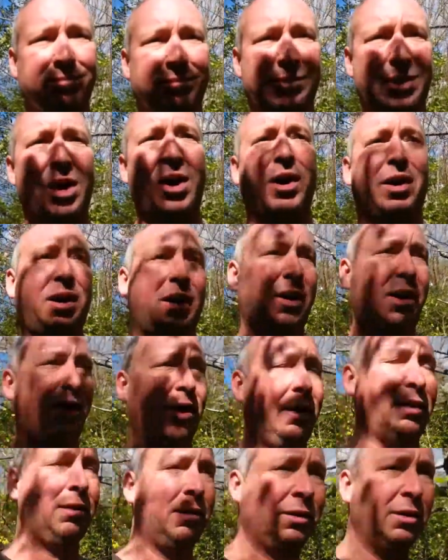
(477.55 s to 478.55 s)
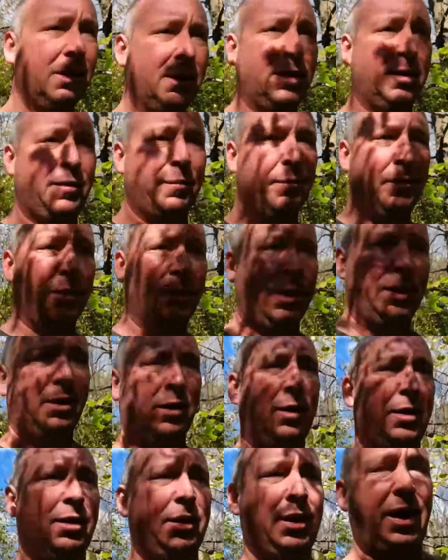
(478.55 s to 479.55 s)
talking to you,
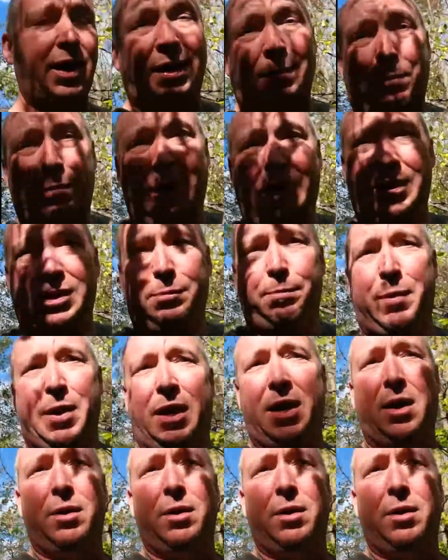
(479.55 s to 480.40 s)
I, I just bug